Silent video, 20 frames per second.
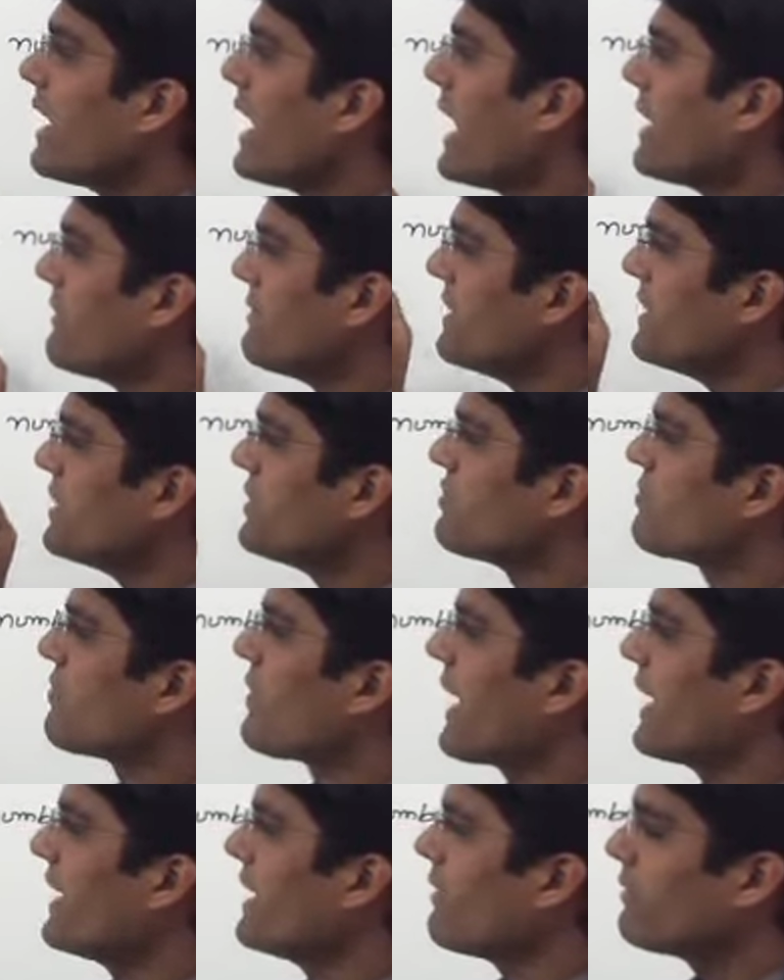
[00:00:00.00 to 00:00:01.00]
And we need to
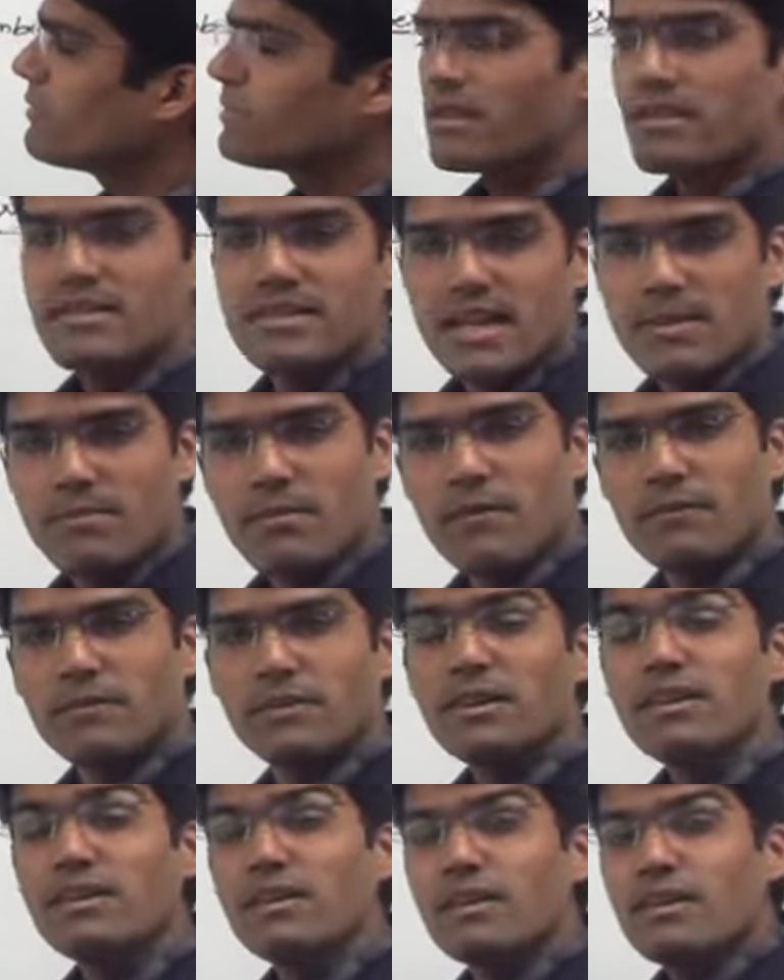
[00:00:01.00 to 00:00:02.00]
find out the sum of
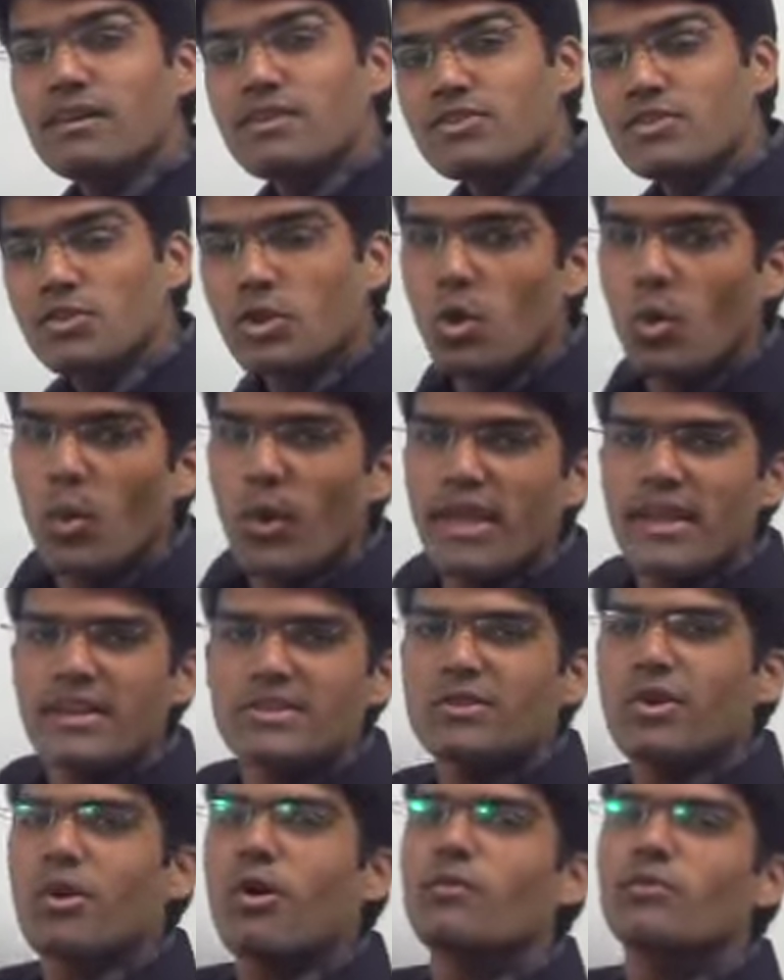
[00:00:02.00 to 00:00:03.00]
the
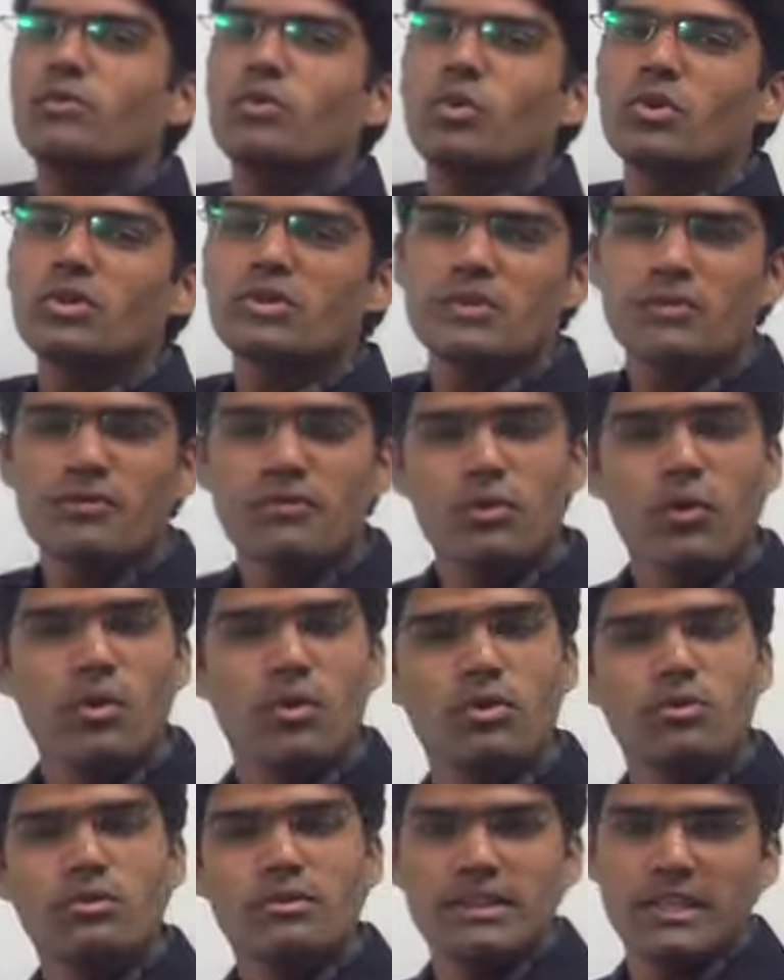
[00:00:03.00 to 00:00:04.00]
squares of those
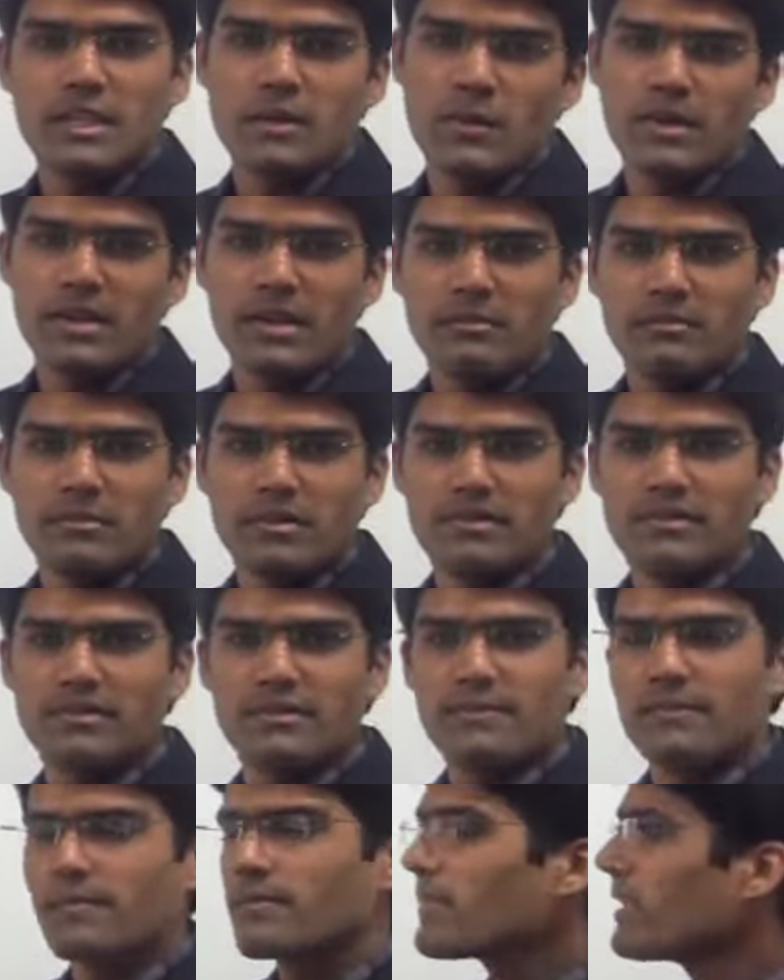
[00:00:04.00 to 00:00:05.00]
4 even
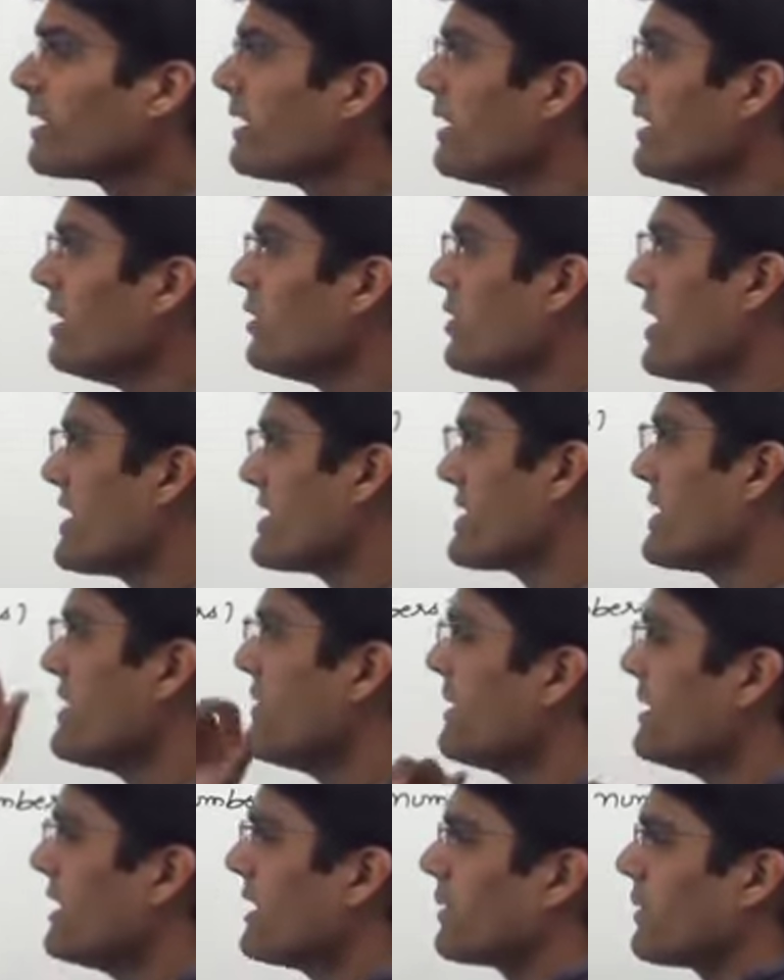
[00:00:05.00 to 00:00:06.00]
numbers. Now as
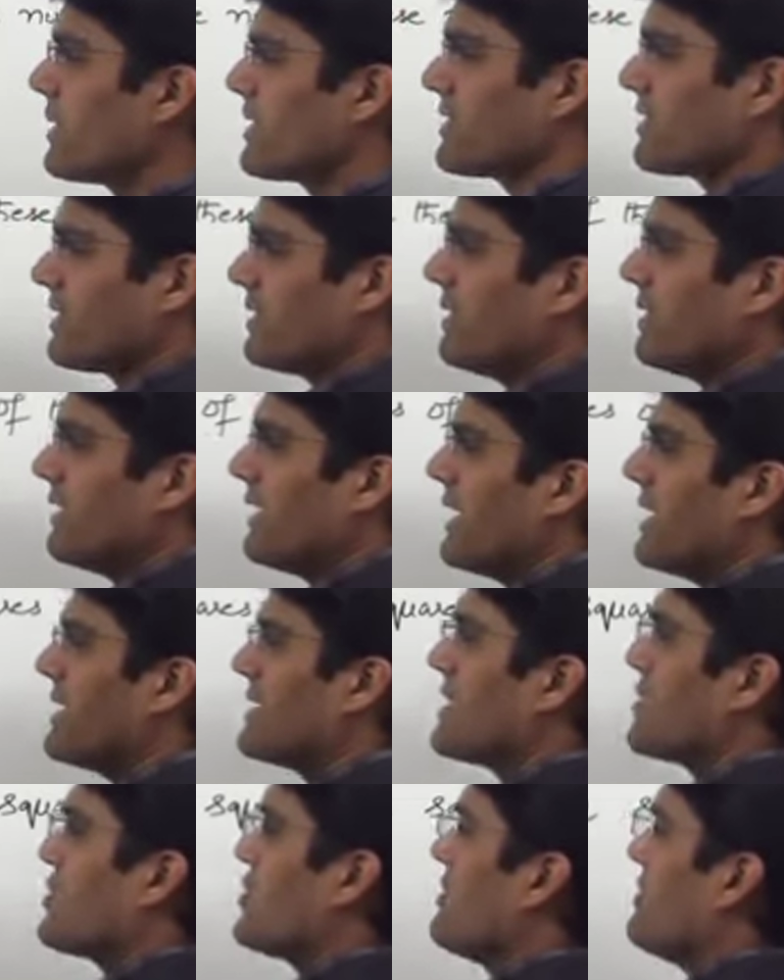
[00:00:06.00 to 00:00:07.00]
given in the question, let
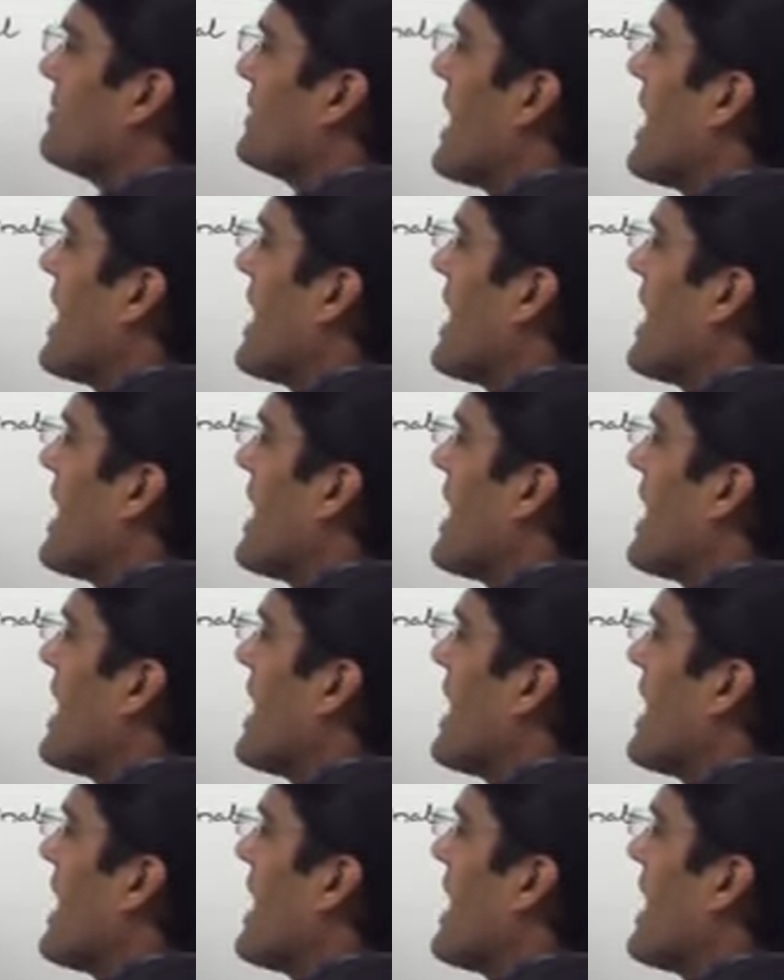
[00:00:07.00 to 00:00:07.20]
us assume